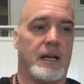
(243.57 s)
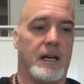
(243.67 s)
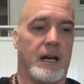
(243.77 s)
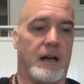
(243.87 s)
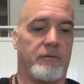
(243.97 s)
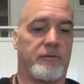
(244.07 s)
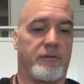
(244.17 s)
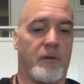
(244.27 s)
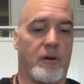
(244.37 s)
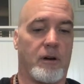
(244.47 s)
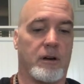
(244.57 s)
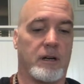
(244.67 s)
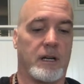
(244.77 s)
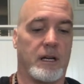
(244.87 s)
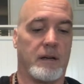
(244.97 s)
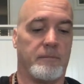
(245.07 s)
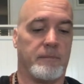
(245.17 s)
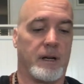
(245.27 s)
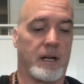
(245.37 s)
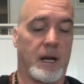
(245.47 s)
a
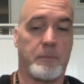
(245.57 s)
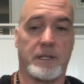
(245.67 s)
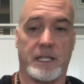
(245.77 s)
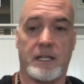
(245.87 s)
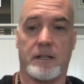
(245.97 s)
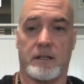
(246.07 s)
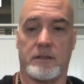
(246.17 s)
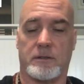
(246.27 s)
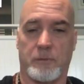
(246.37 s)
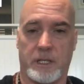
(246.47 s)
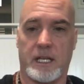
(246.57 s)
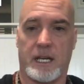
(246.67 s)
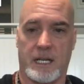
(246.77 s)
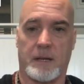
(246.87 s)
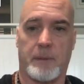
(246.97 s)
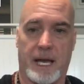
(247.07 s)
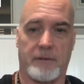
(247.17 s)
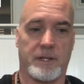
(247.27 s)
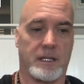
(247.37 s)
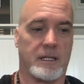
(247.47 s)
couple of years, we did end up
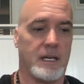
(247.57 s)
having